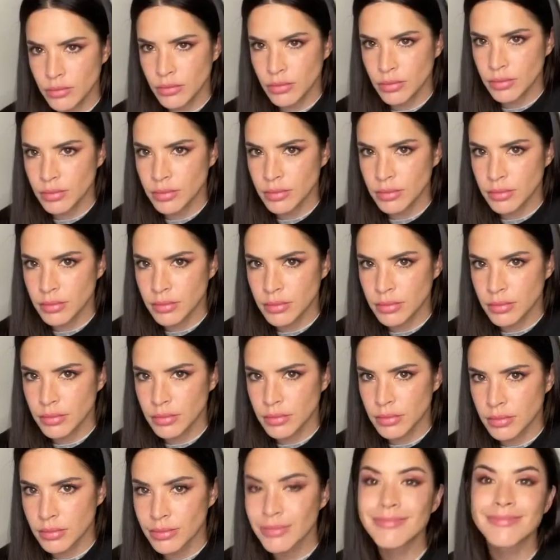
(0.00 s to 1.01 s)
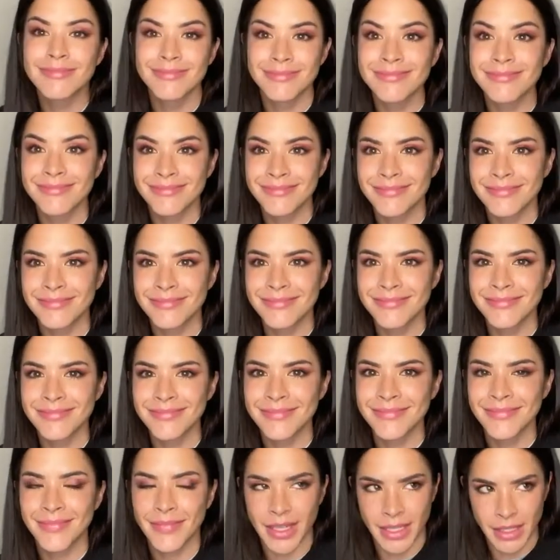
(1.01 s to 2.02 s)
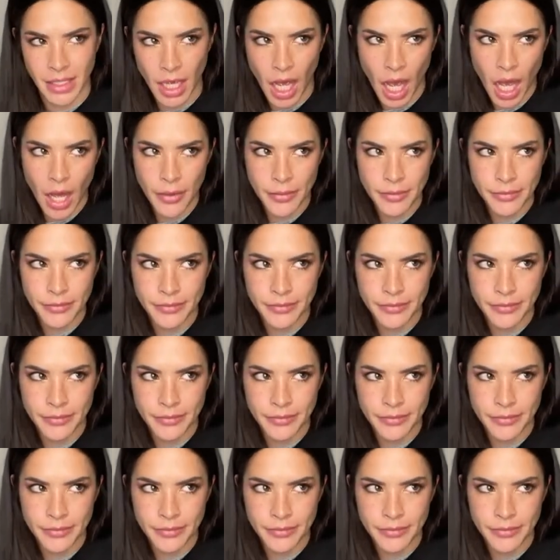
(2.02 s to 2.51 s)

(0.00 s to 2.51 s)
Camera. Yeah.